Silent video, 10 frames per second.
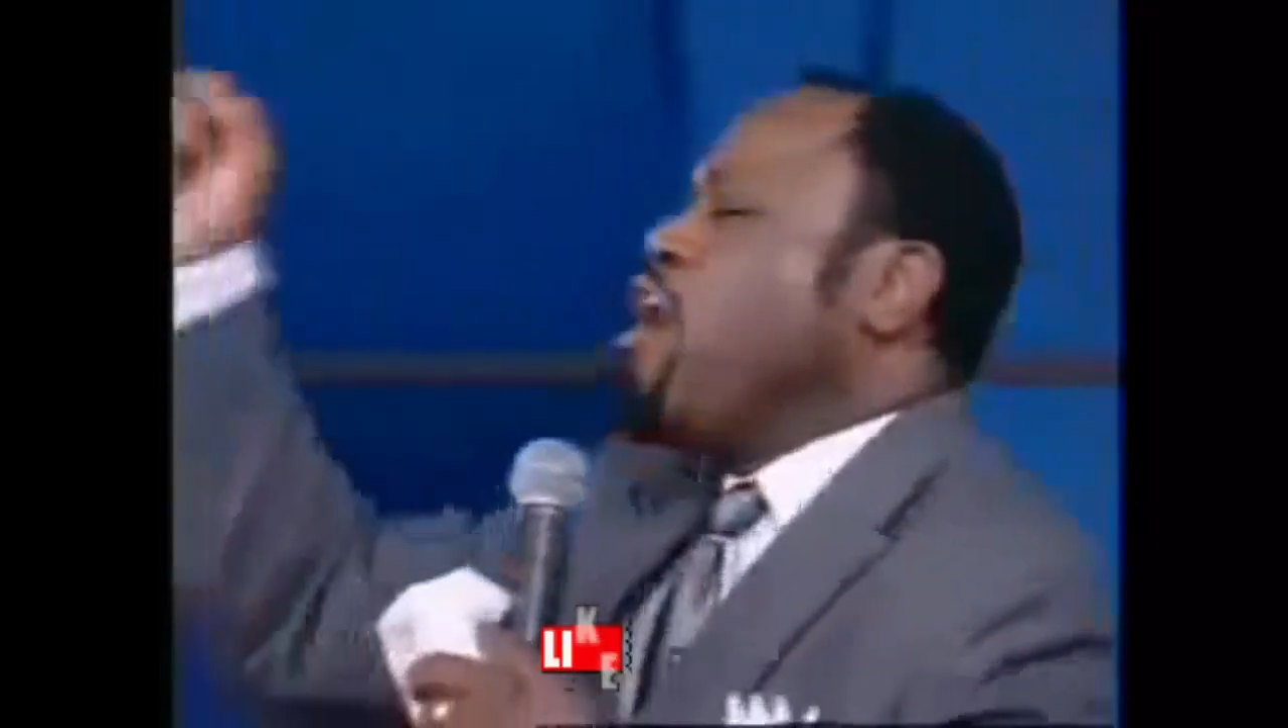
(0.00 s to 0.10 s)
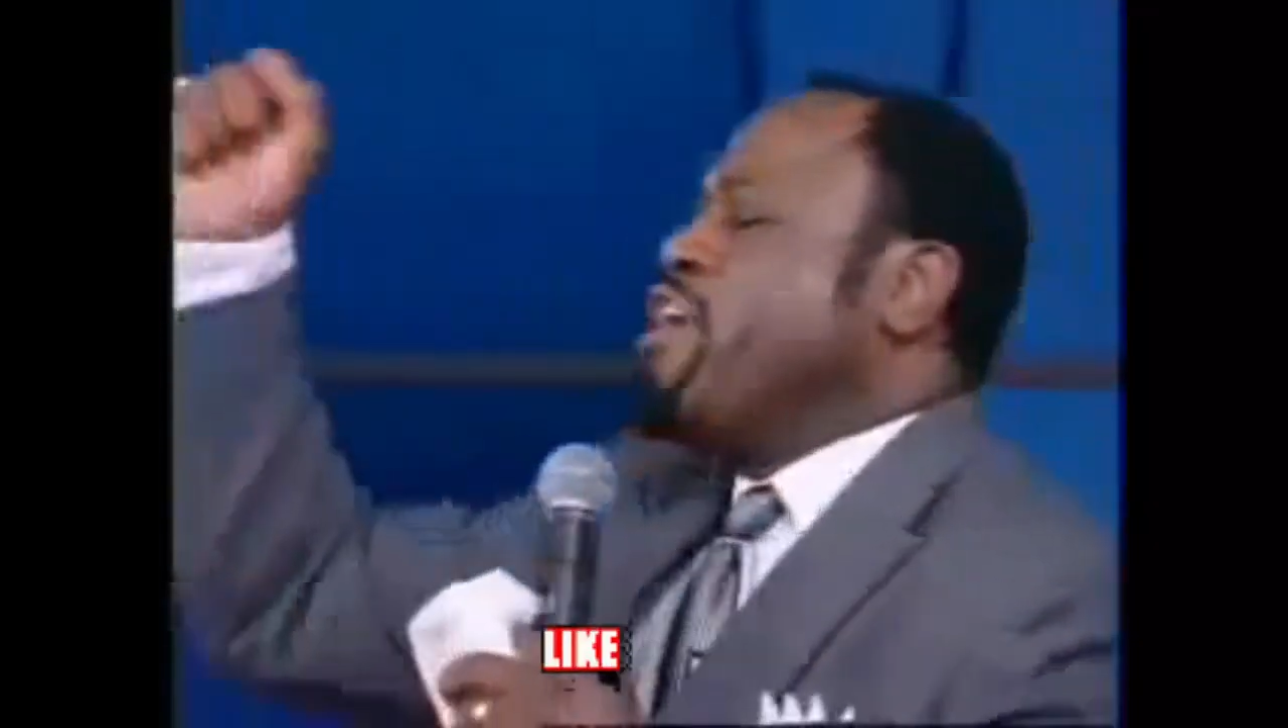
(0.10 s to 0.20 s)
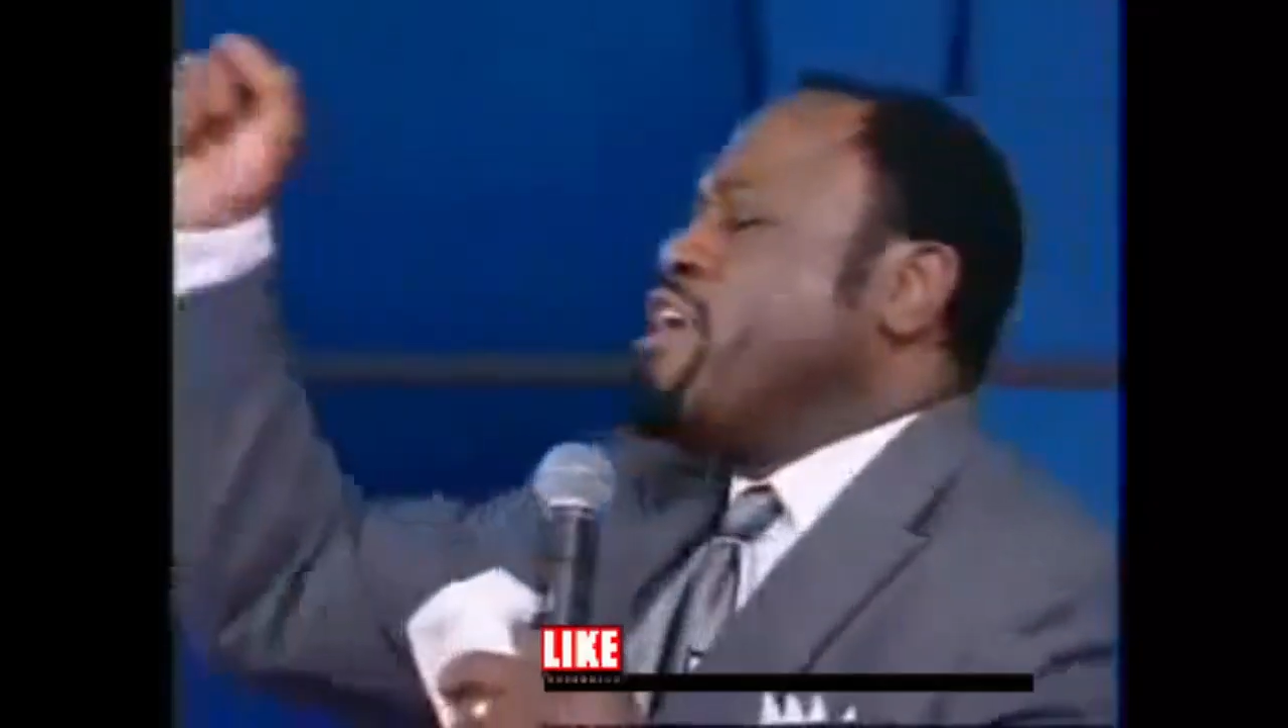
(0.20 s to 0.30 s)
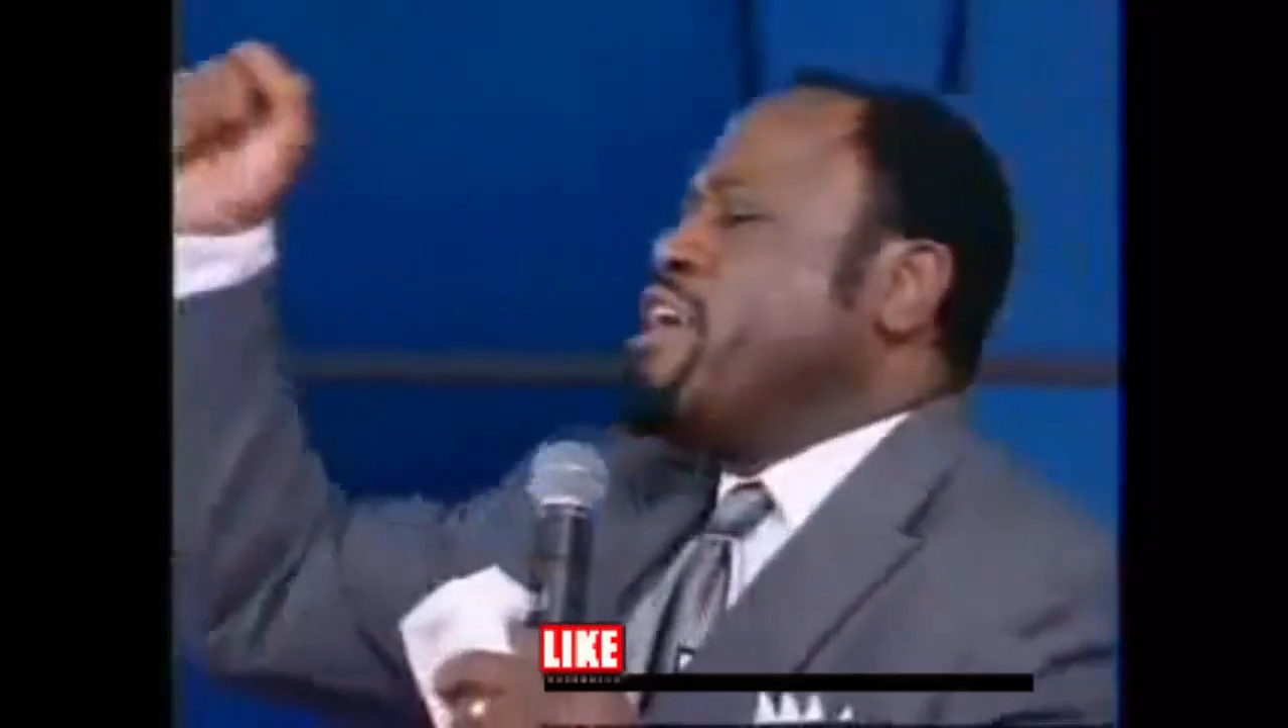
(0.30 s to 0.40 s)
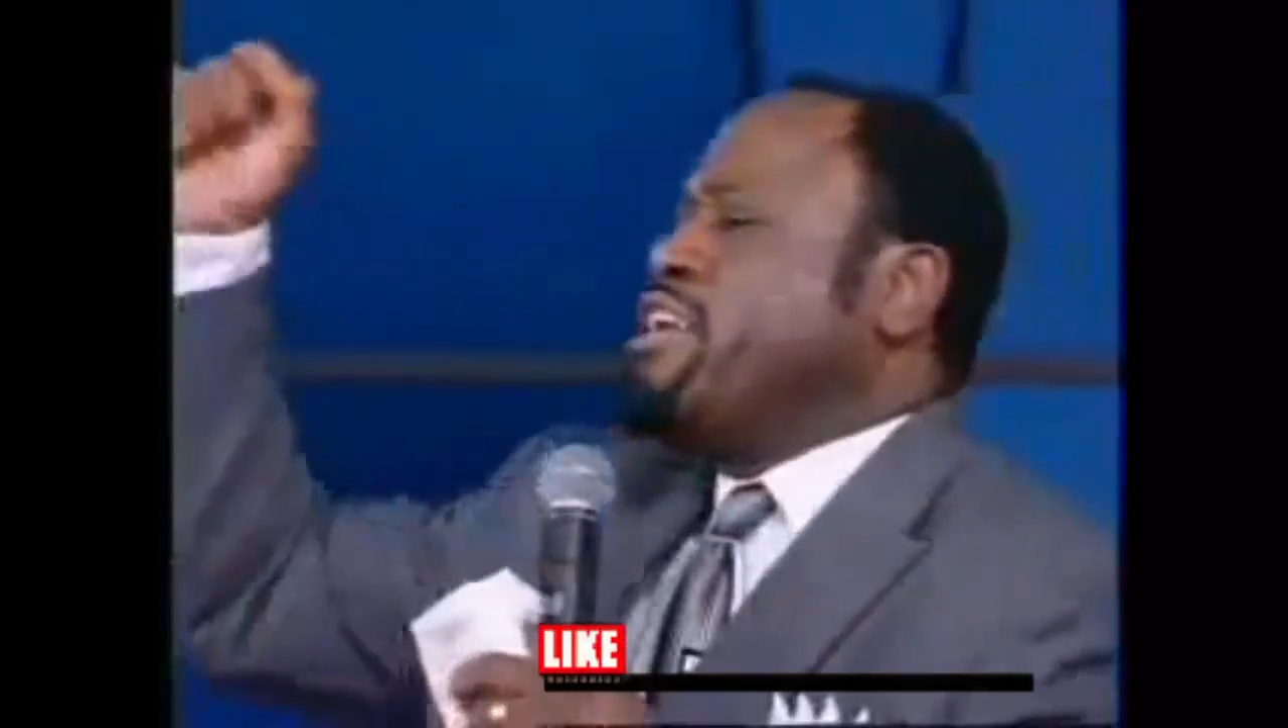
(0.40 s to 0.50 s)

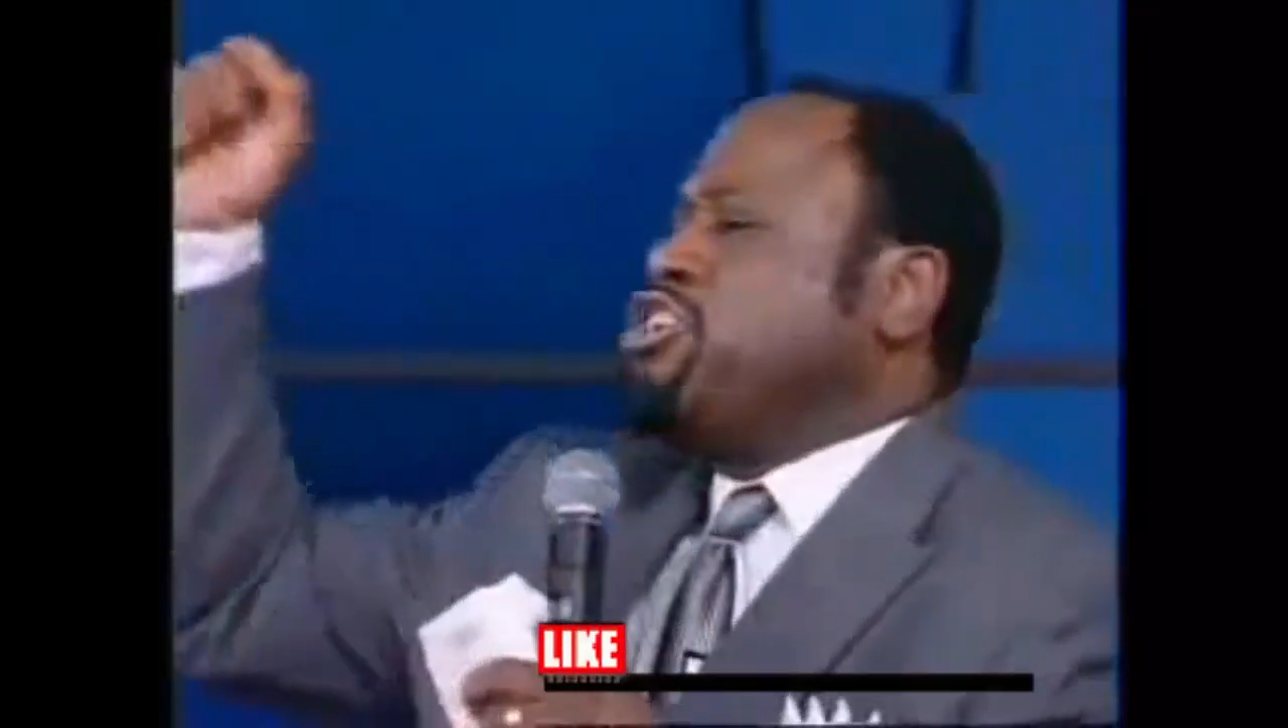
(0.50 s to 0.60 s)
warrior